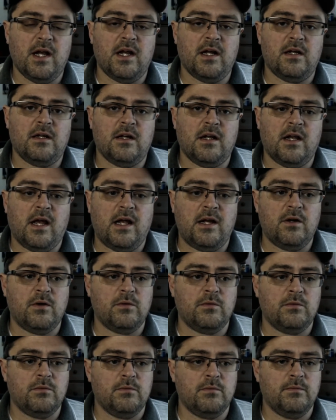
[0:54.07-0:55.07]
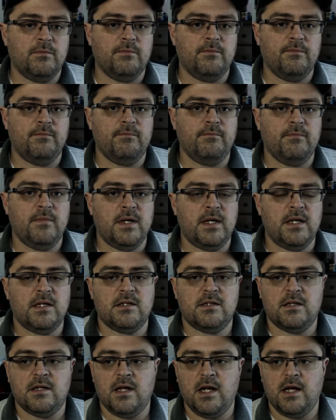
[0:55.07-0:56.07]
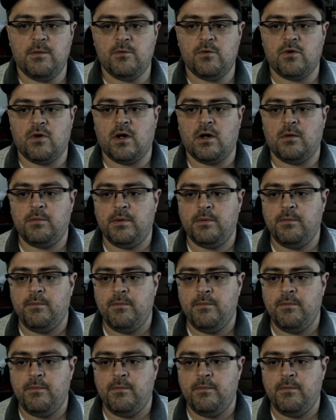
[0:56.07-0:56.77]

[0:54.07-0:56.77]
and I don't mean to name drop,